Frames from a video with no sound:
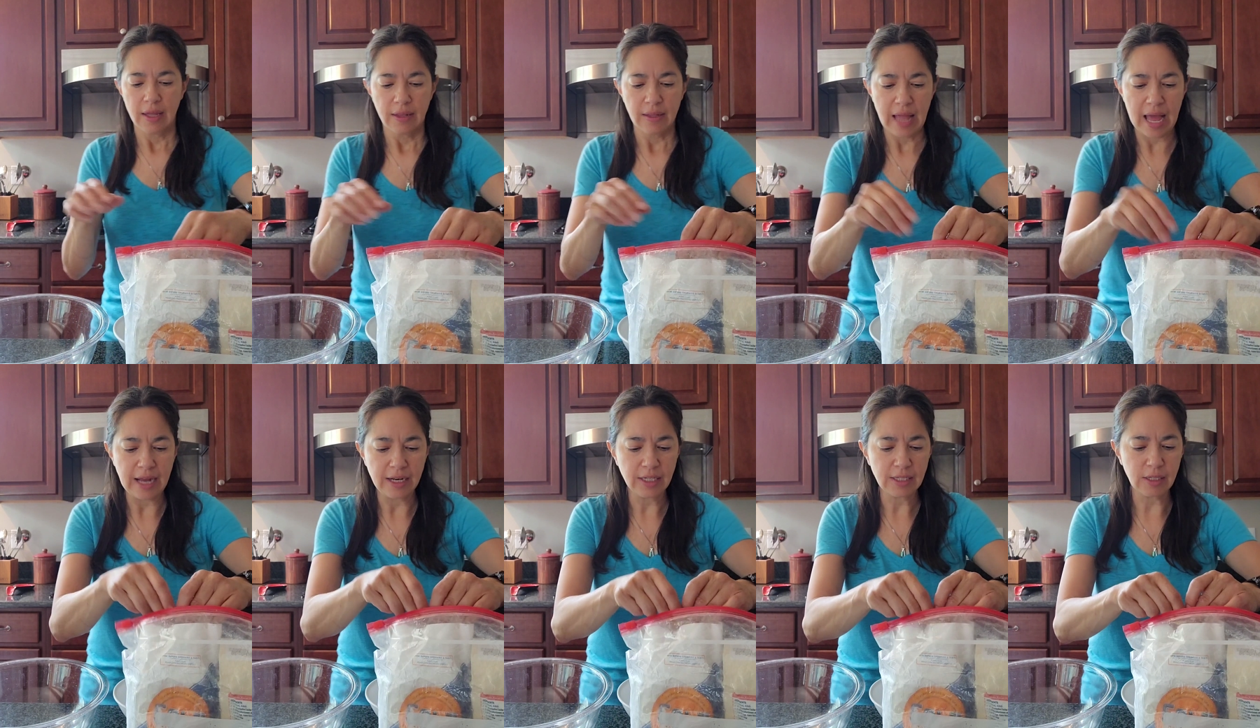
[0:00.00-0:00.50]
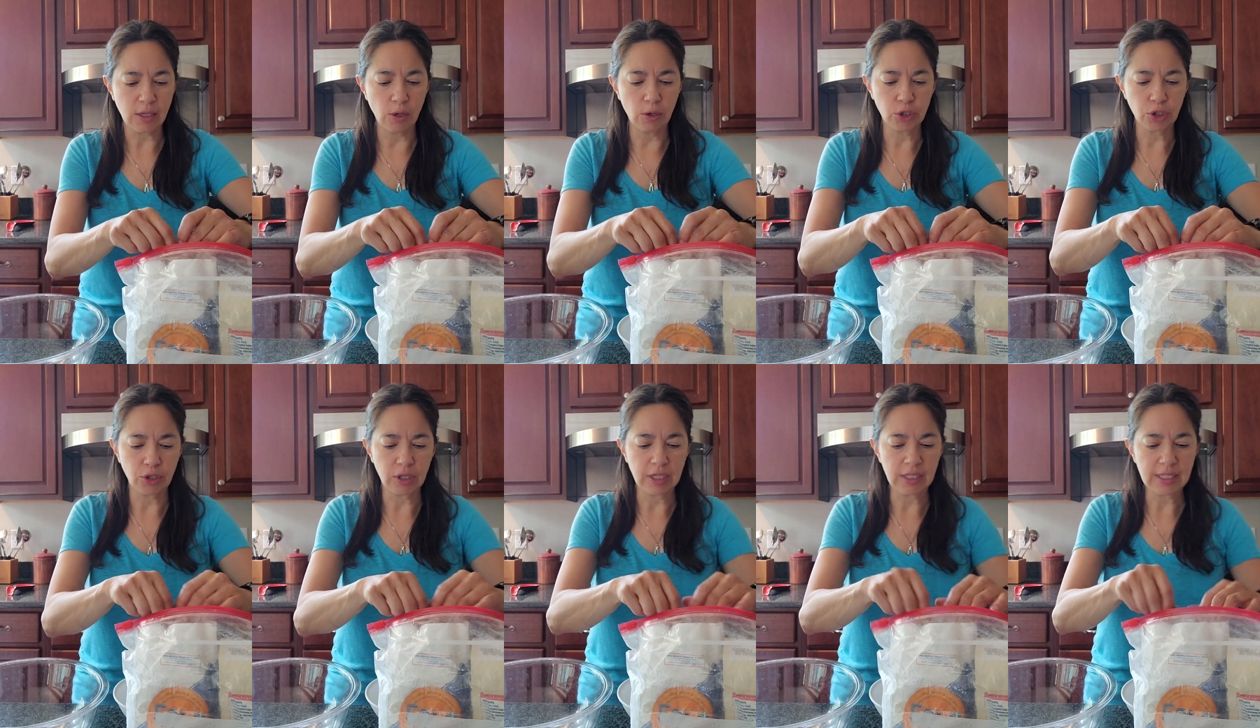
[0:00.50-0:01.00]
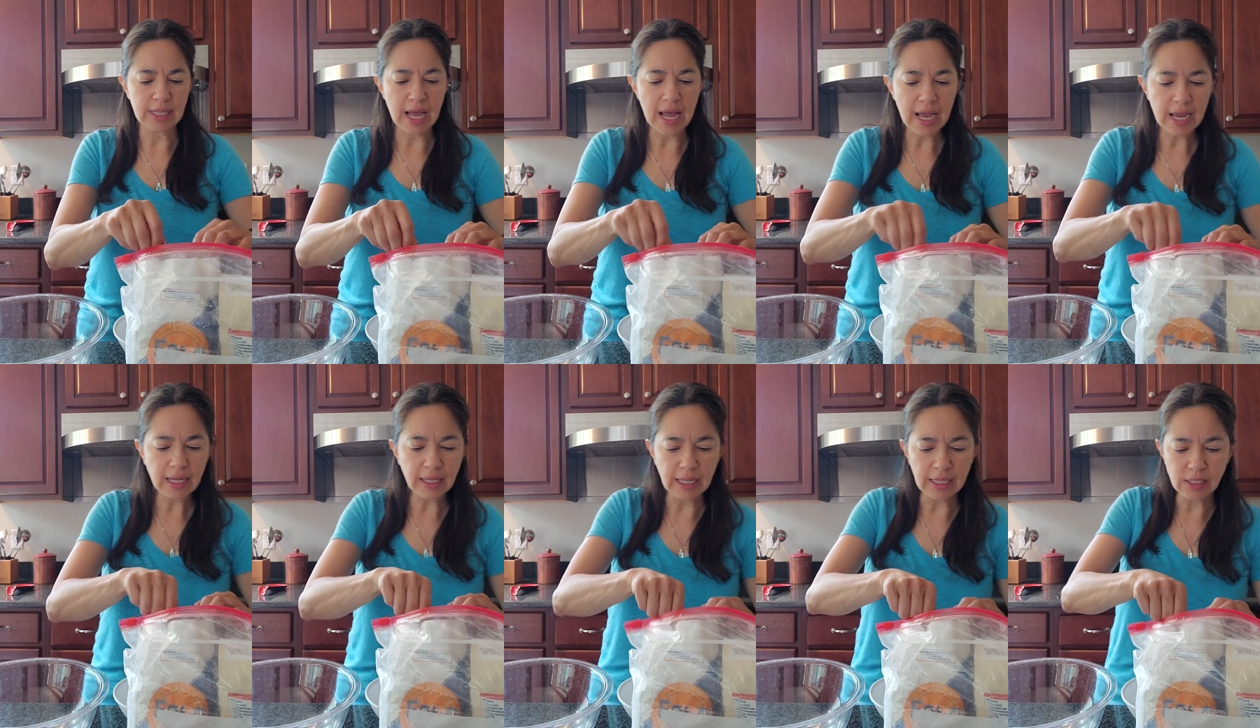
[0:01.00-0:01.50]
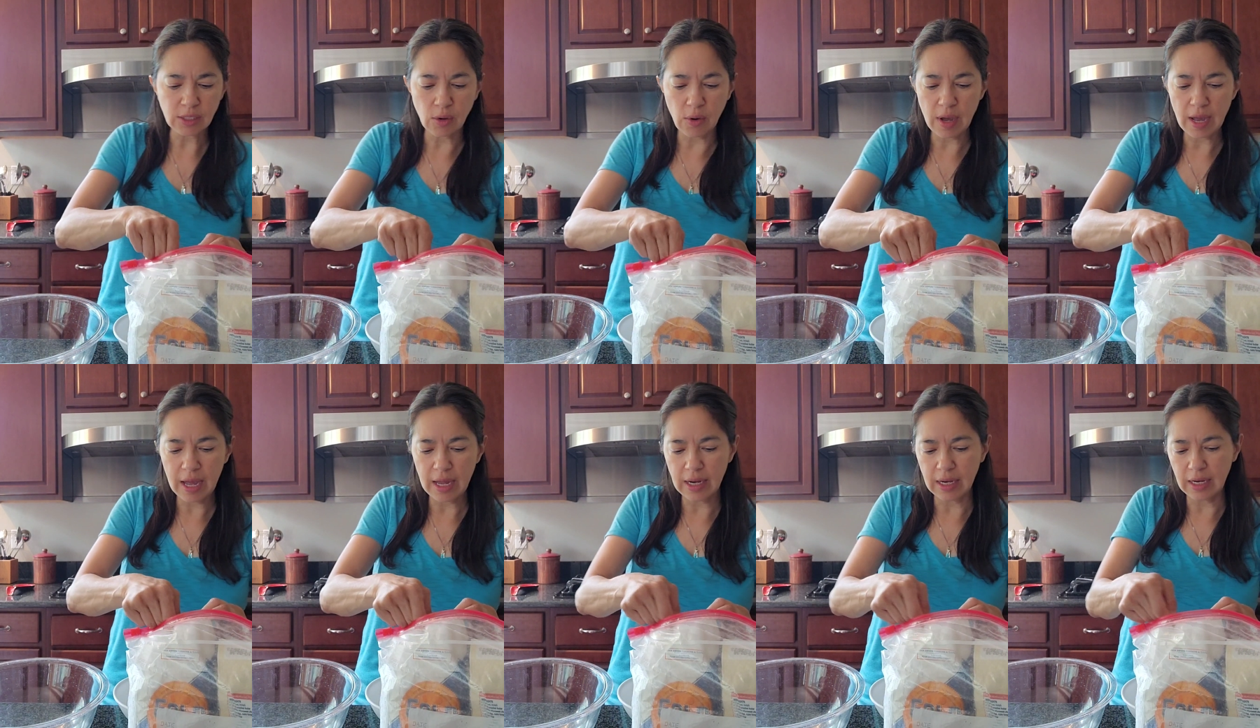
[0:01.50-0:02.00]
That disclosure aside, let's go
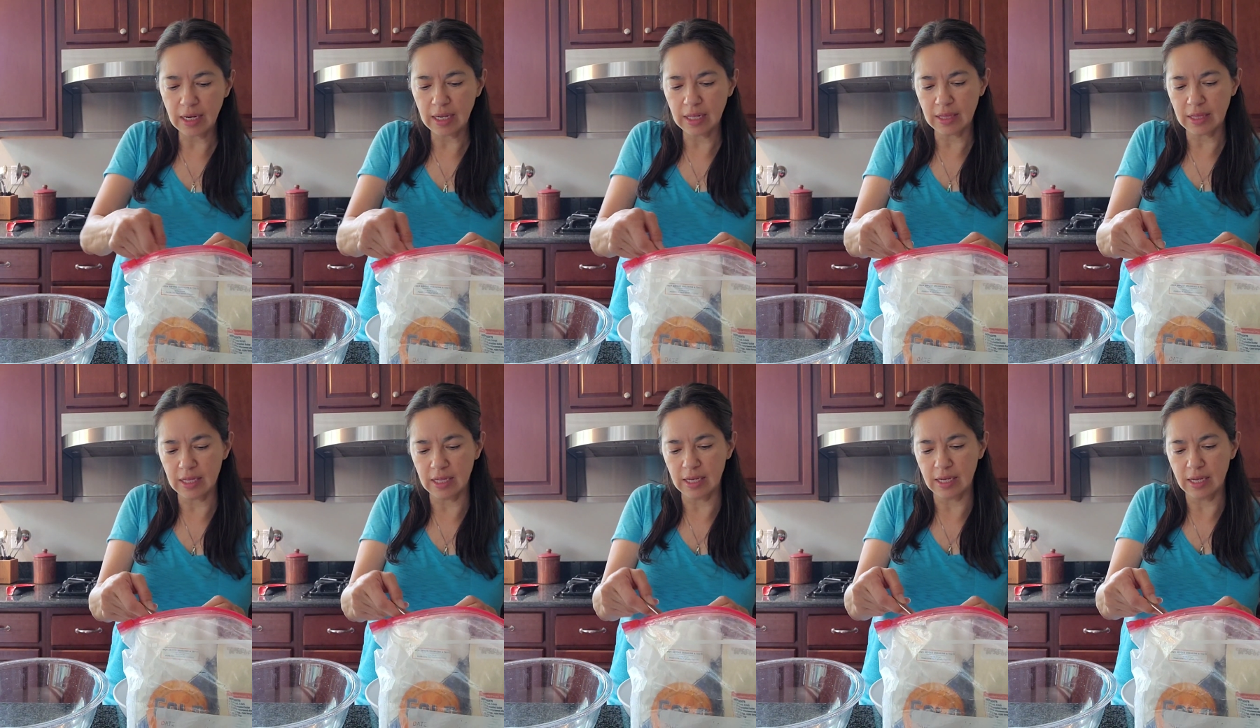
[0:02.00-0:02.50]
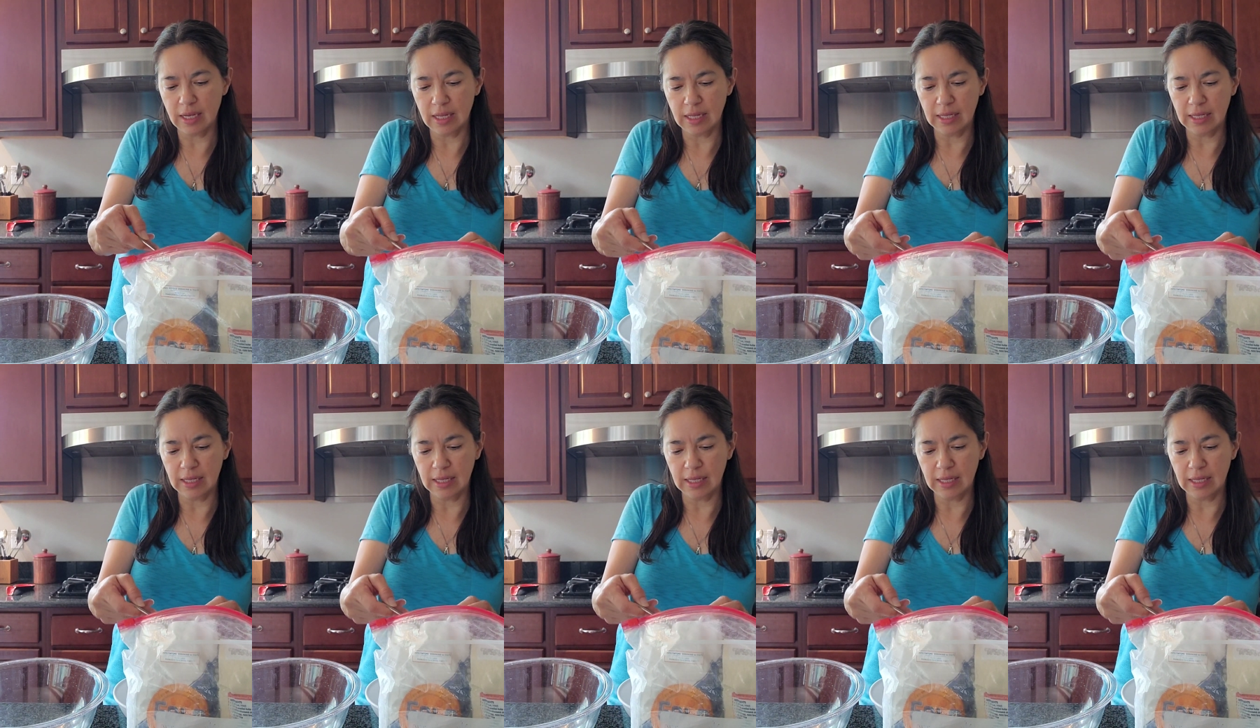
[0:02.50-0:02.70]
ahead and get the